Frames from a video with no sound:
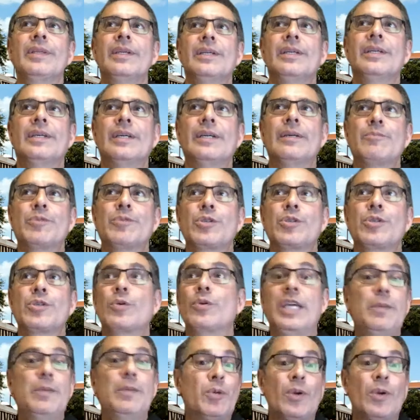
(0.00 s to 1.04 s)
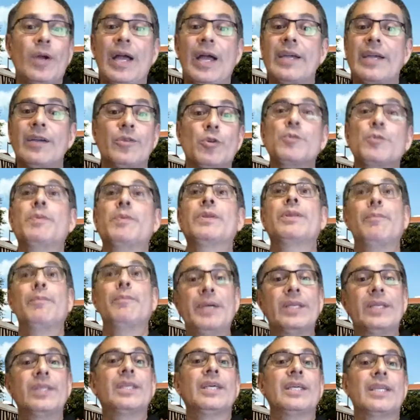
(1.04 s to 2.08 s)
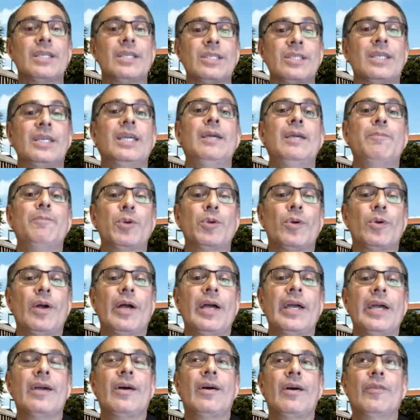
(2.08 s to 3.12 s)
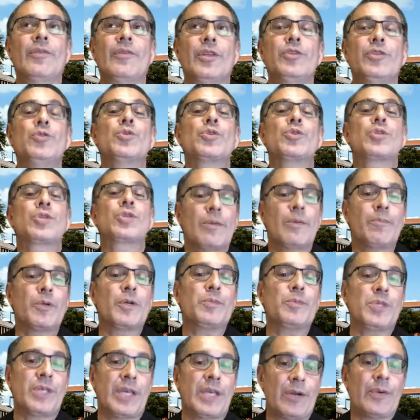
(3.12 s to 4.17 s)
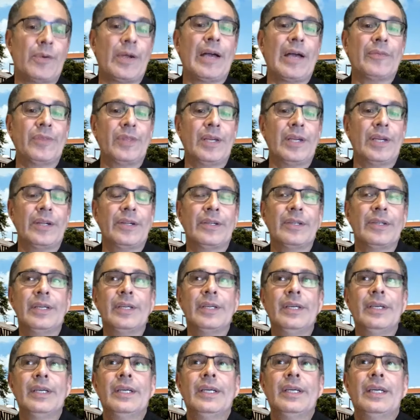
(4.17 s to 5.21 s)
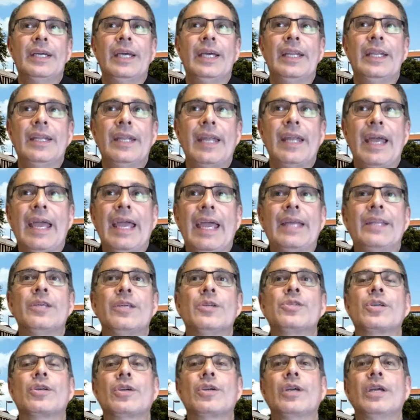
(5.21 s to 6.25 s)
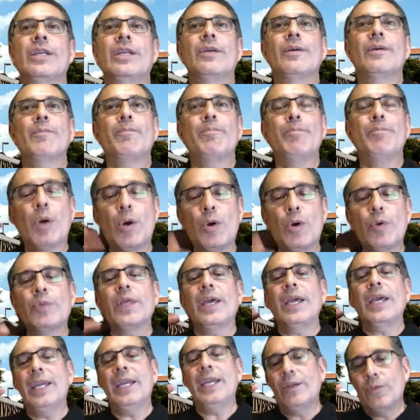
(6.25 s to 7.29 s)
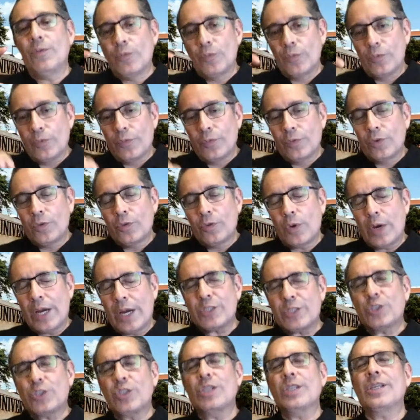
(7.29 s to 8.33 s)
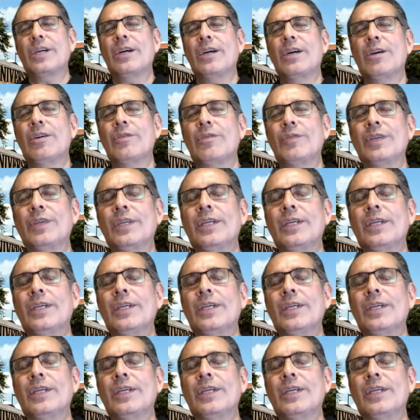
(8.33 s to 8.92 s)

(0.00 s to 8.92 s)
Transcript: Um, so keep your eye on those. But the big thing is keep your eye on the new suburbs that are out there and and there's a, in a, both a question of